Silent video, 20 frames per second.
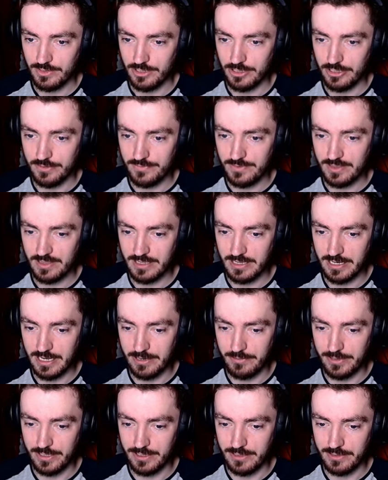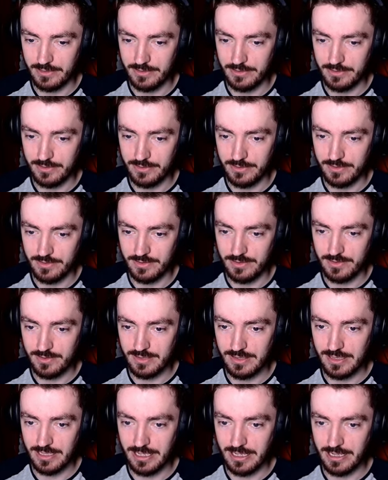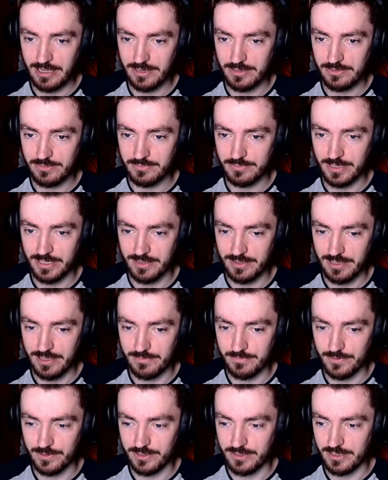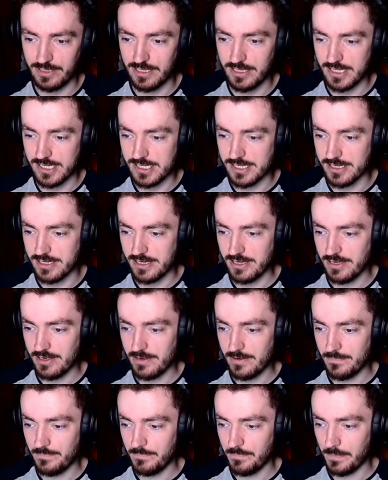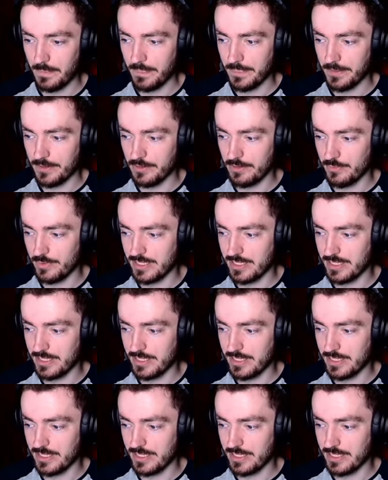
off to the Canary Islands, down past Cape Verde, all the